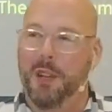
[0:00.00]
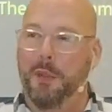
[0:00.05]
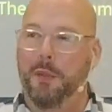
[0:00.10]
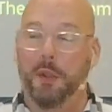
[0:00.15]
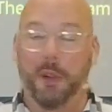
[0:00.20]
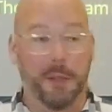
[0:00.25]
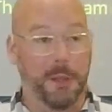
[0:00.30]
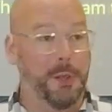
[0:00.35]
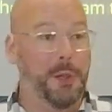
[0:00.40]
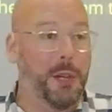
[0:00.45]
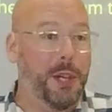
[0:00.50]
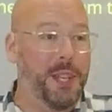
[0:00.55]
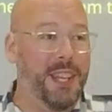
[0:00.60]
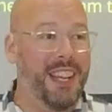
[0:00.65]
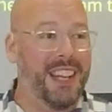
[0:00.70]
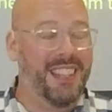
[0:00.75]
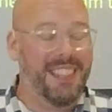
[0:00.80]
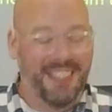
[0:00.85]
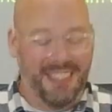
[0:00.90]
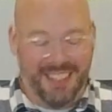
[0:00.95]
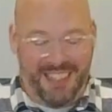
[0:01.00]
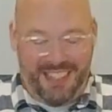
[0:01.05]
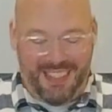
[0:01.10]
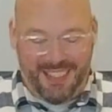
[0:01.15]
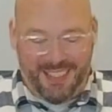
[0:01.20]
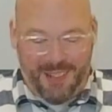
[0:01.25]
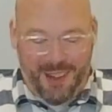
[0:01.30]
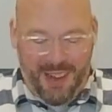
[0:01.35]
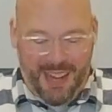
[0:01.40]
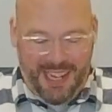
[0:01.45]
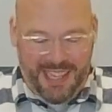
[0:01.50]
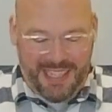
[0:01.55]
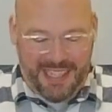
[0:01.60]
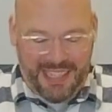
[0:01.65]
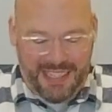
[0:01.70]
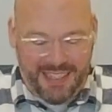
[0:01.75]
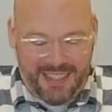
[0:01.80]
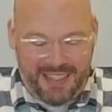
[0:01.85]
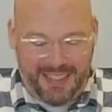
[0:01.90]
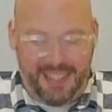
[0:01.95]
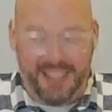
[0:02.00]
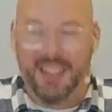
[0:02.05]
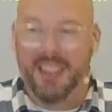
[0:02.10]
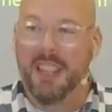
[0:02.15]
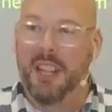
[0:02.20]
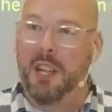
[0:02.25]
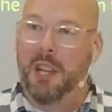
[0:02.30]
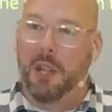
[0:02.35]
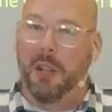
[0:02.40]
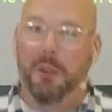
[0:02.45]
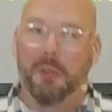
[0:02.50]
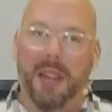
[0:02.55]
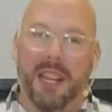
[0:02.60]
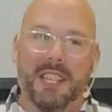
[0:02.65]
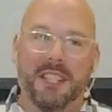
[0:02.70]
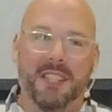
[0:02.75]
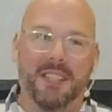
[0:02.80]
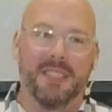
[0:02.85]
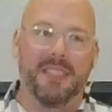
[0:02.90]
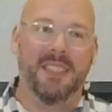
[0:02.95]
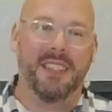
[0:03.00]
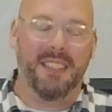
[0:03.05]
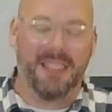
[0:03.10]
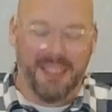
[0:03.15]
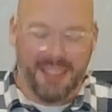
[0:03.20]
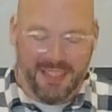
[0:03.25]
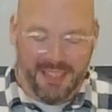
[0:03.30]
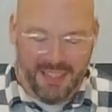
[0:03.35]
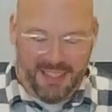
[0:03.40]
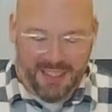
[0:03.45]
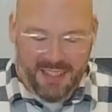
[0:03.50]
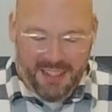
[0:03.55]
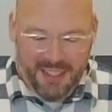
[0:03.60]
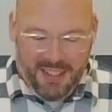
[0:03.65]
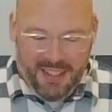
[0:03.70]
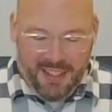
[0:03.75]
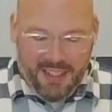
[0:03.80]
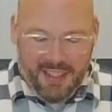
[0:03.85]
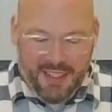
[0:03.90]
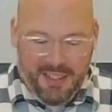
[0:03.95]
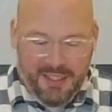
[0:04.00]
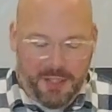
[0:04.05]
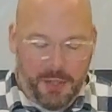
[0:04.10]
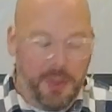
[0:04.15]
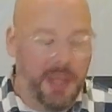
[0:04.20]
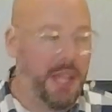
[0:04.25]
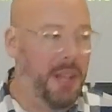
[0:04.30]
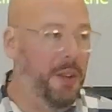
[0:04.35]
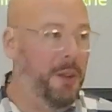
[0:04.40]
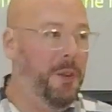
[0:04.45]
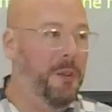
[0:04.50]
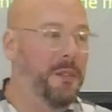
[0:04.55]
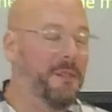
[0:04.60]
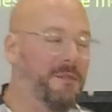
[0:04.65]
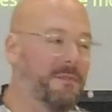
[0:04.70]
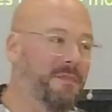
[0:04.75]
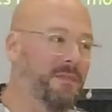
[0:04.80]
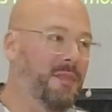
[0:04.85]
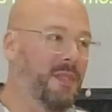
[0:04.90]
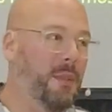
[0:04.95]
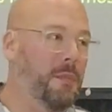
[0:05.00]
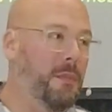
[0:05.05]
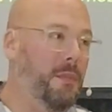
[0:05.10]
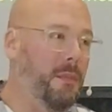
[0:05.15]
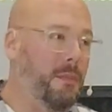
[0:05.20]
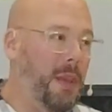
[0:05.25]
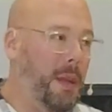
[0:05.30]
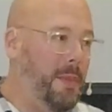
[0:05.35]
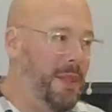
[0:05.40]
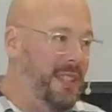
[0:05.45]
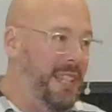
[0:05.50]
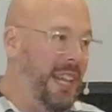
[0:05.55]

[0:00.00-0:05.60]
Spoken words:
for His goodness and His kindness and graciousness to you. Maybe